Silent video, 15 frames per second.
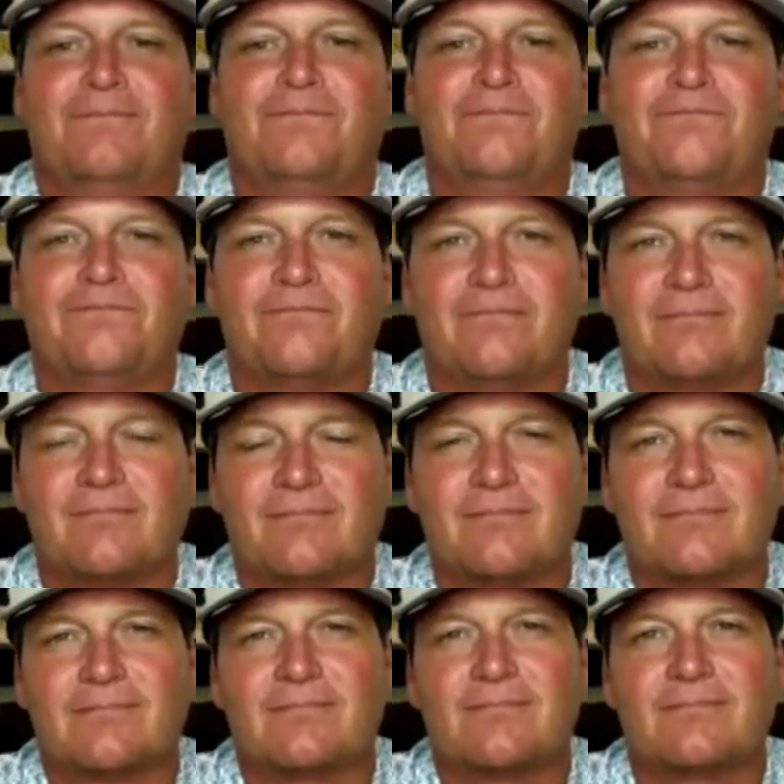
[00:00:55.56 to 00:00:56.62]

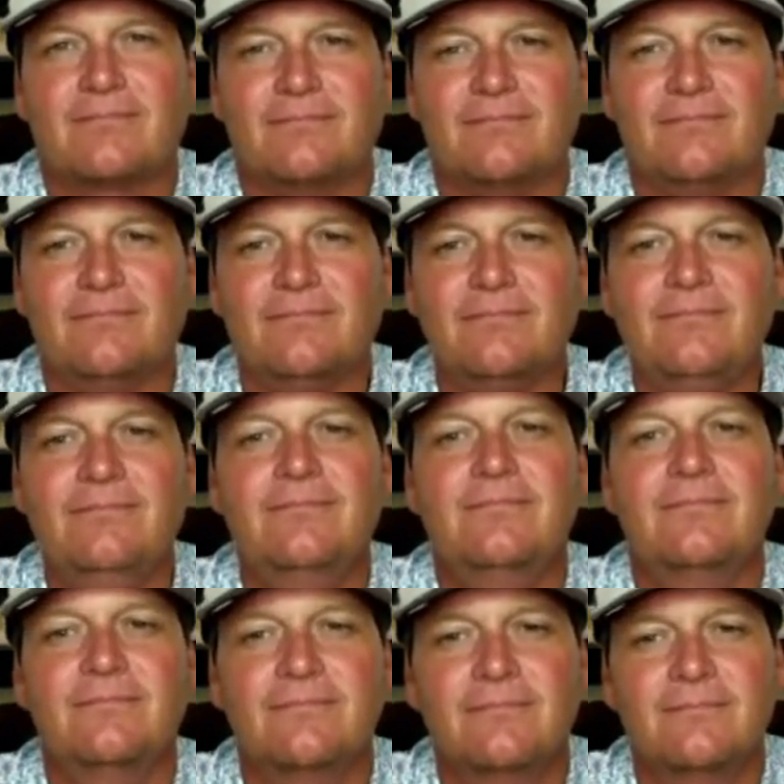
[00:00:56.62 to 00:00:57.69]

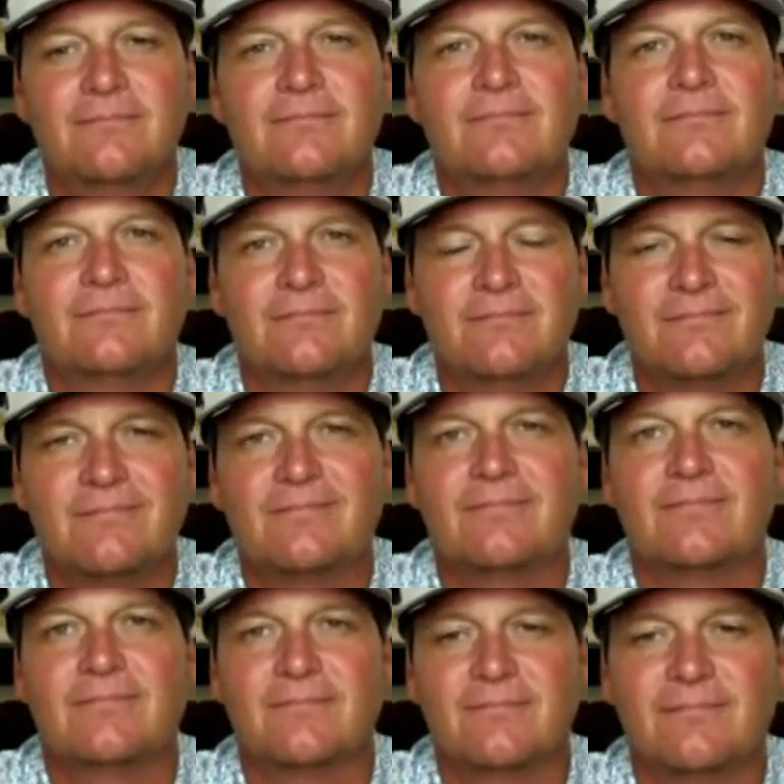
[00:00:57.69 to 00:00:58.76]

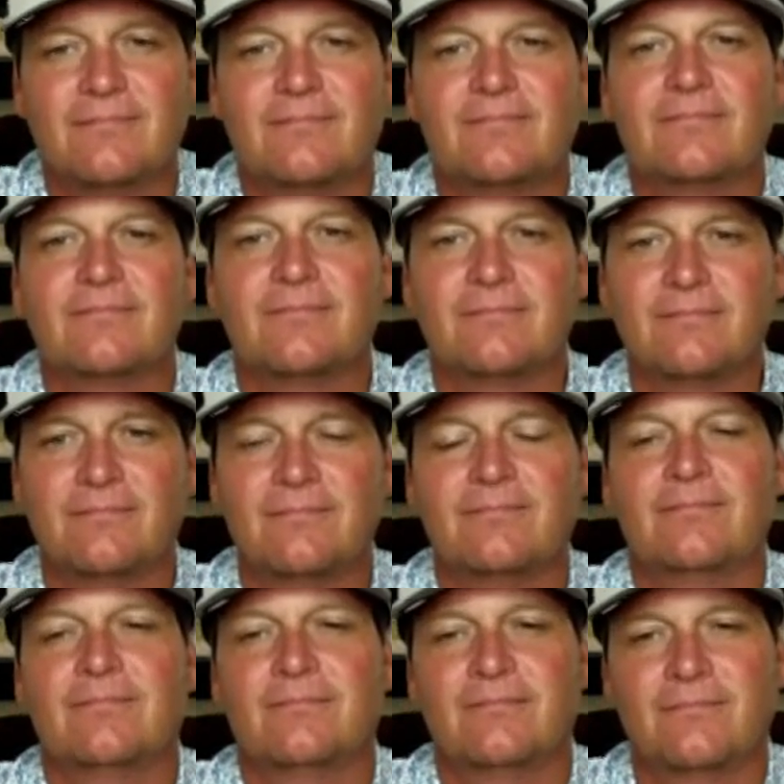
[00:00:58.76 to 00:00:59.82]

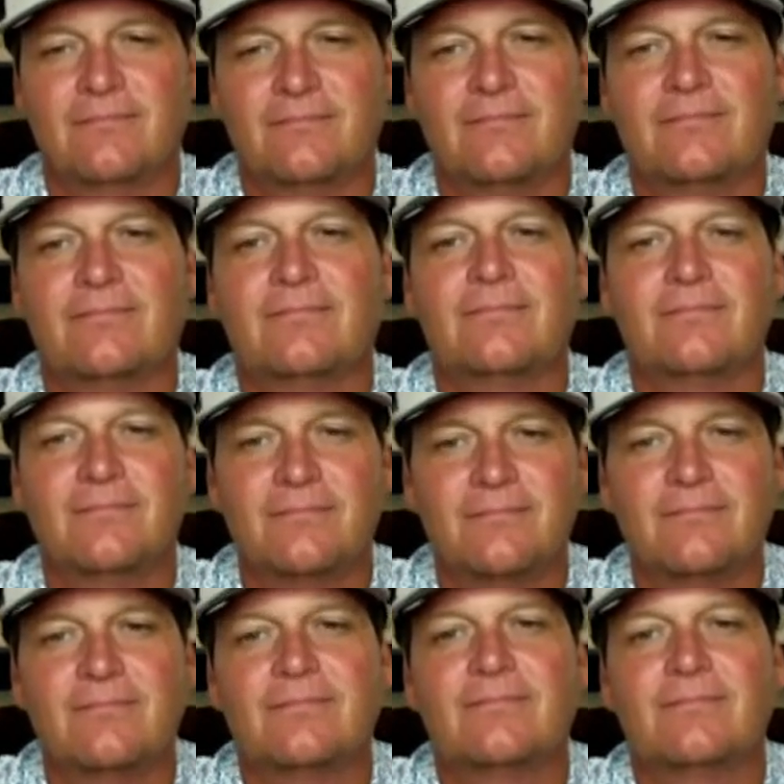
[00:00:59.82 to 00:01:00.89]

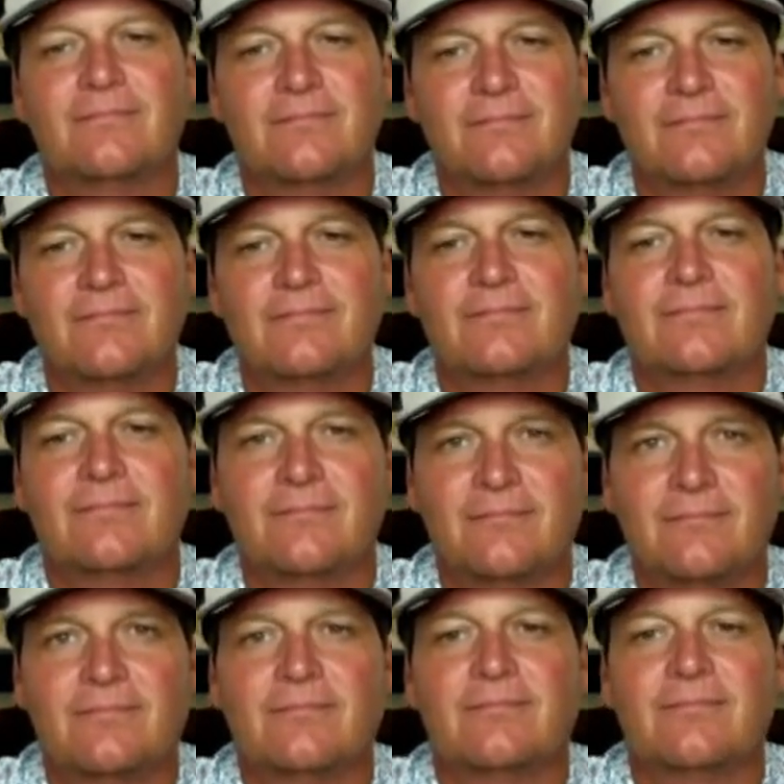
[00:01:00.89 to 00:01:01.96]

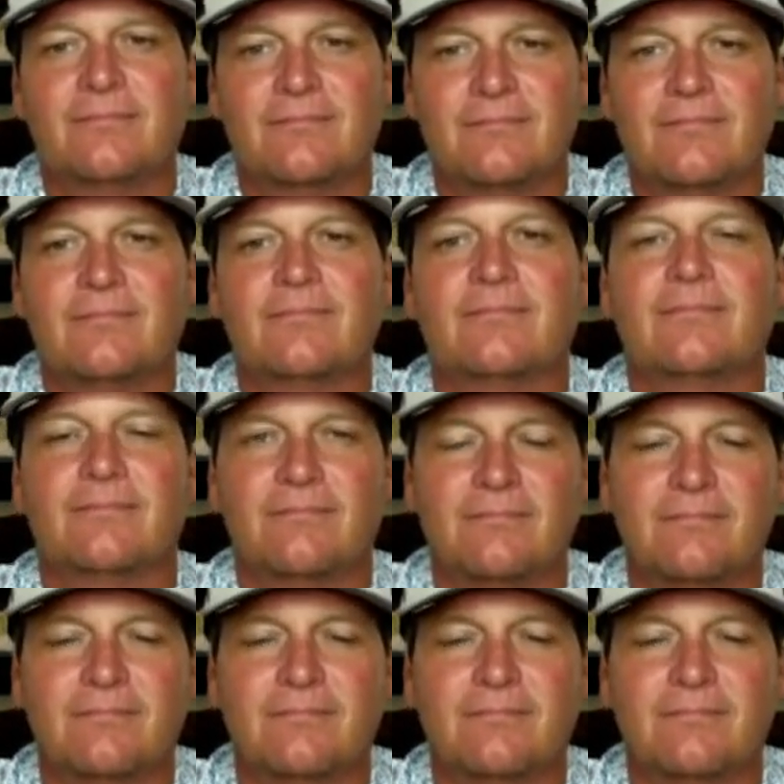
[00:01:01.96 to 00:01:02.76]
The person shown says nothing.